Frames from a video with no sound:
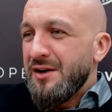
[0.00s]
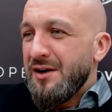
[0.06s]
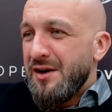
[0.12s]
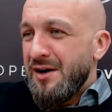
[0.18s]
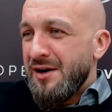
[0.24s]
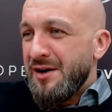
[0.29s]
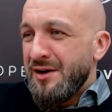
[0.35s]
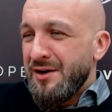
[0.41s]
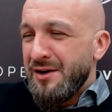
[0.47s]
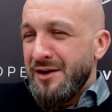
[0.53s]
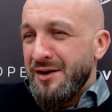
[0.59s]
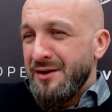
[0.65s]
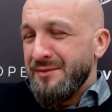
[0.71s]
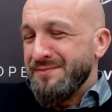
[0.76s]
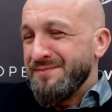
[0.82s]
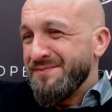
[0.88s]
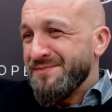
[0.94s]

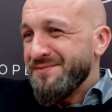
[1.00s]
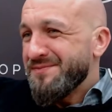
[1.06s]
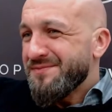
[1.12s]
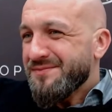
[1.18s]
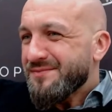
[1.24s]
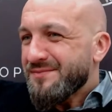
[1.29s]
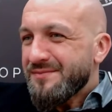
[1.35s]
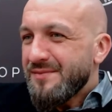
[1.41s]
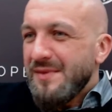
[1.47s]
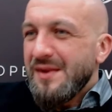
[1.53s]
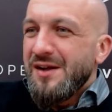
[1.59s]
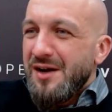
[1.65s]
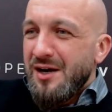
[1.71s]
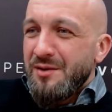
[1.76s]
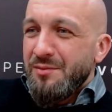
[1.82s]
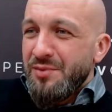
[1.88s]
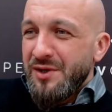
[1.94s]
are
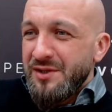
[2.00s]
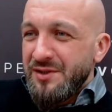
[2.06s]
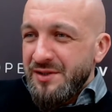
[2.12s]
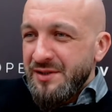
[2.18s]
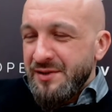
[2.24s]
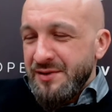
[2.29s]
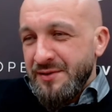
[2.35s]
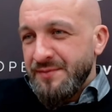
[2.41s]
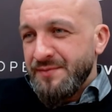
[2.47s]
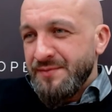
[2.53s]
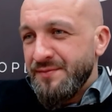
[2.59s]
built.